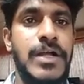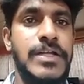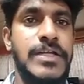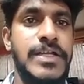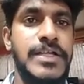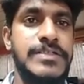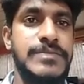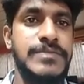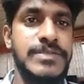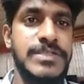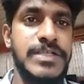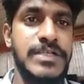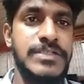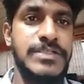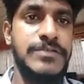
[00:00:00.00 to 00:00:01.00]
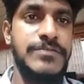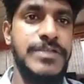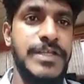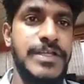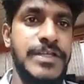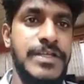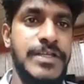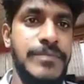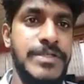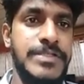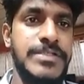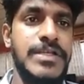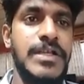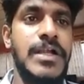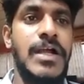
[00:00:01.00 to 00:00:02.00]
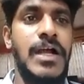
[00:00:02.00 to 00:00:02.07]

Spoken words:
All clients must achieve their limits